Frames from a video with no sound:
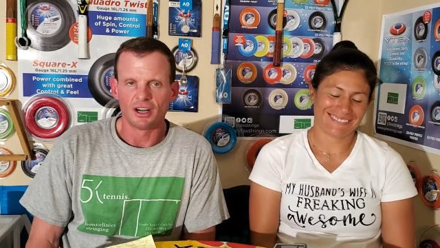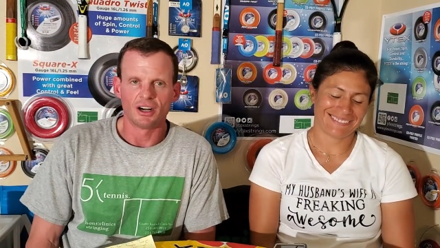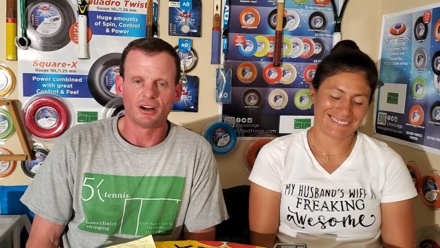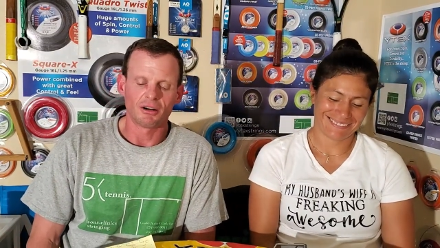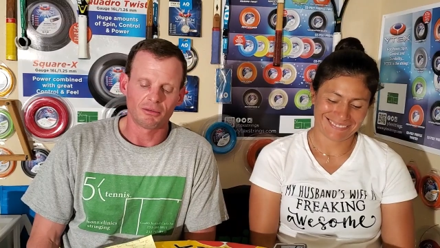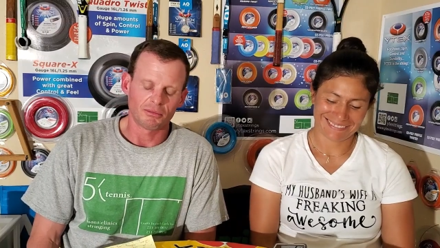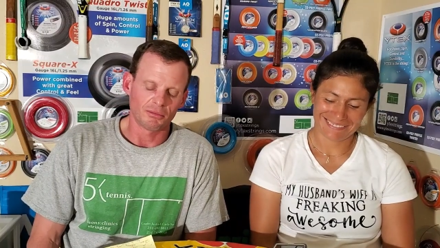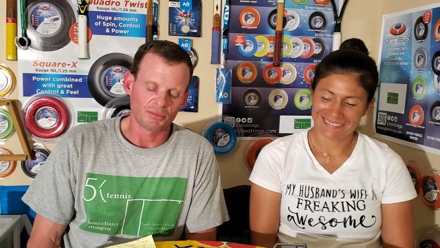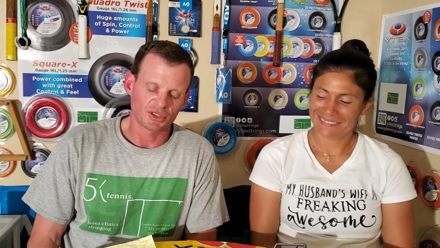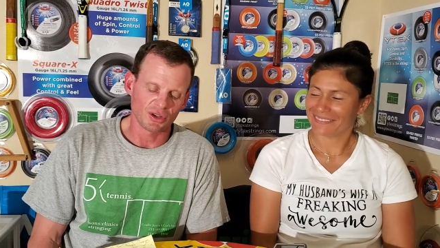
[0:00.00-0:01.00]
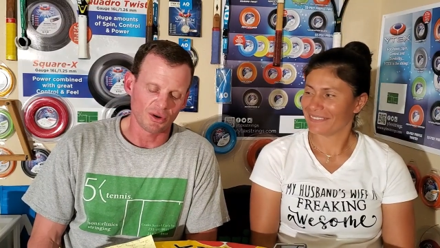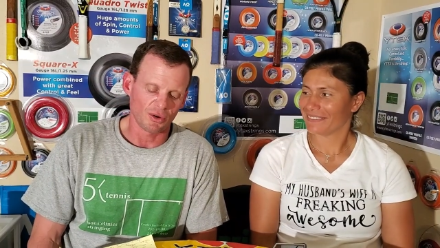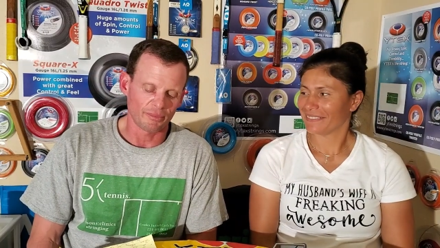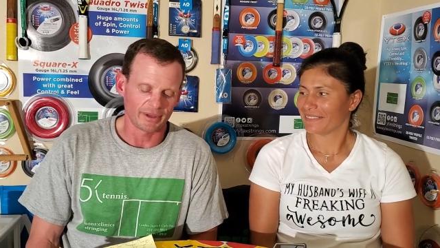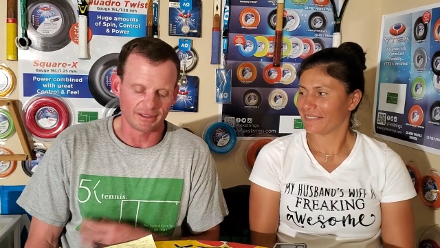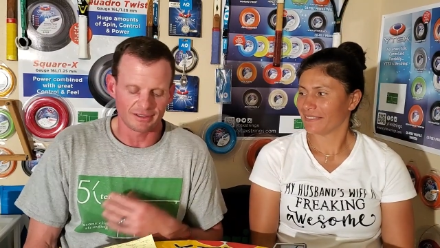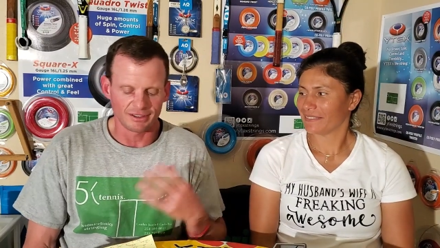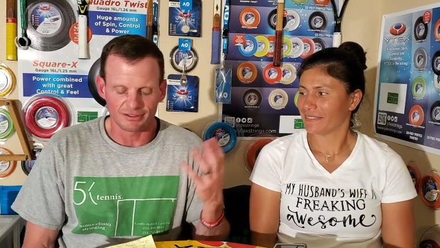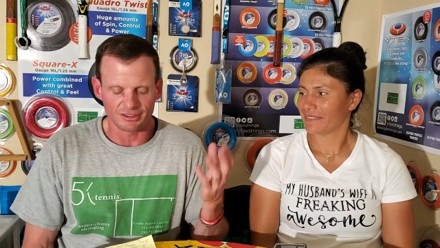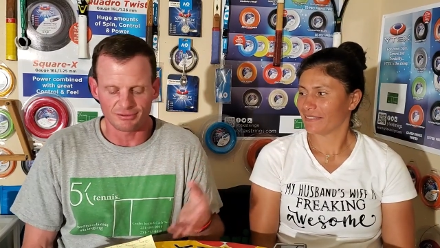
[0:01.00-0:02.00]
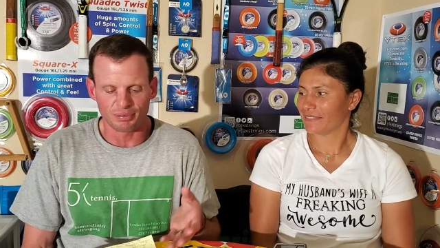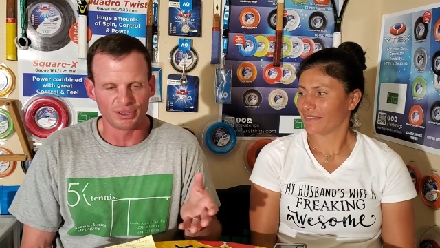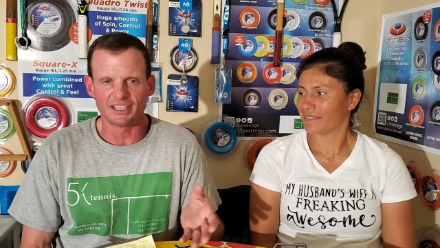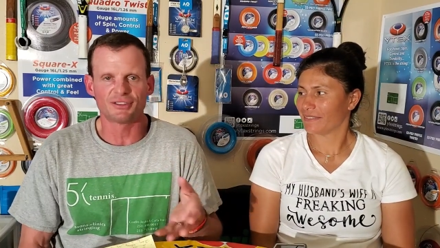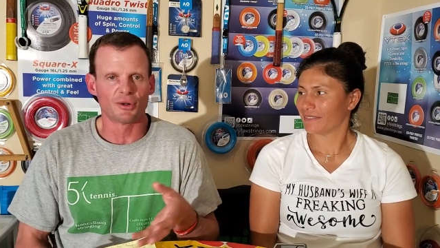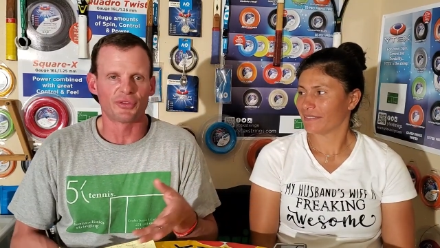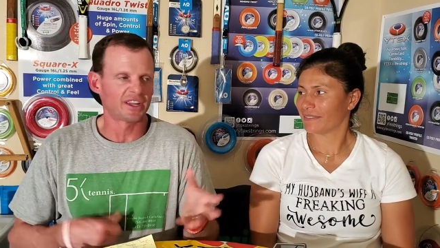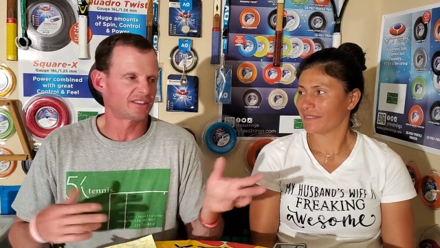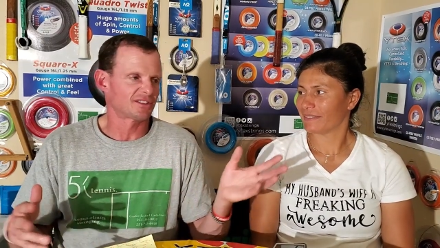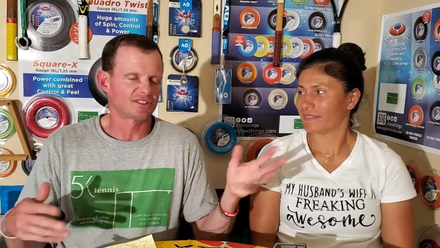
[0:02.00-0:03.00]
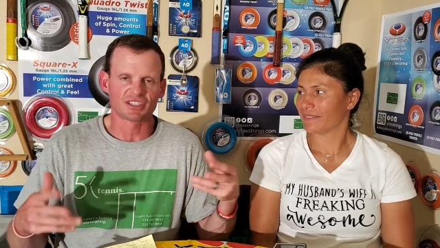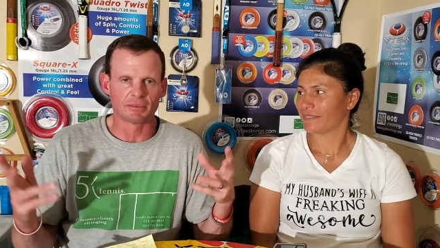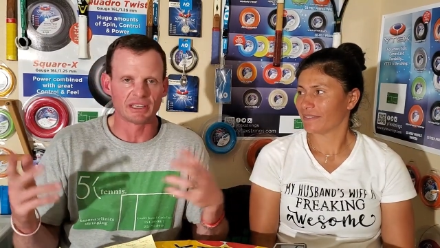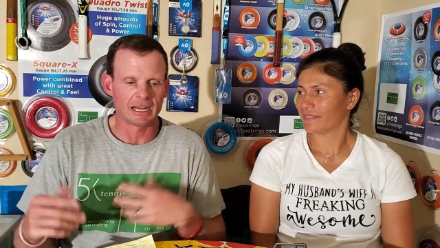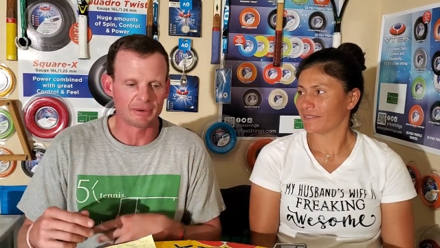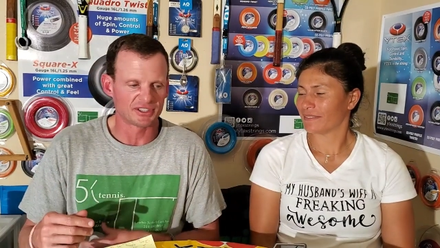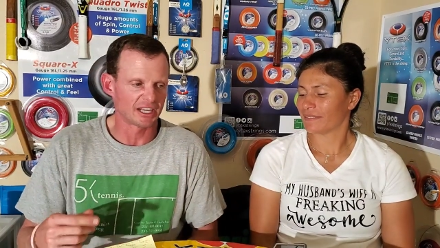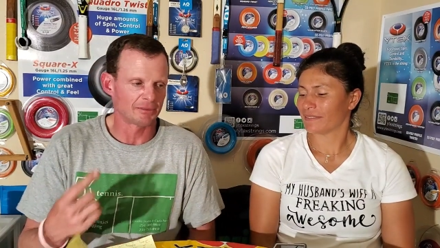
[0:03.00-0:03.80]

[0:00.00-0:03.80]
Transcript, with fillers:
Speaker 1: um, so please don't think this is some elaborate setup.